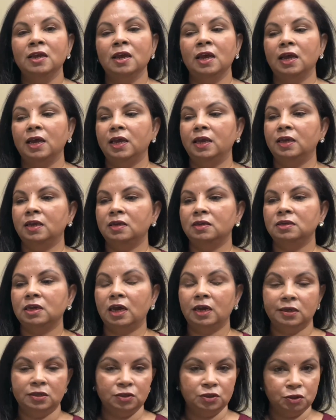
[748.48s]
And
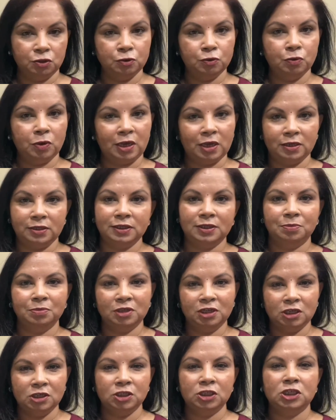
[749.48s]
I do add some
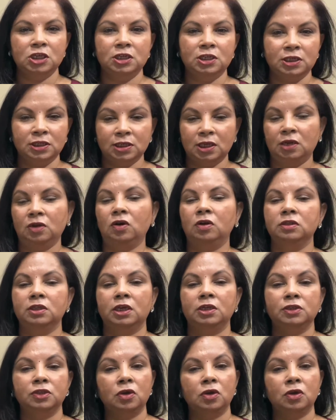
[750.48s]
green chilies and all that.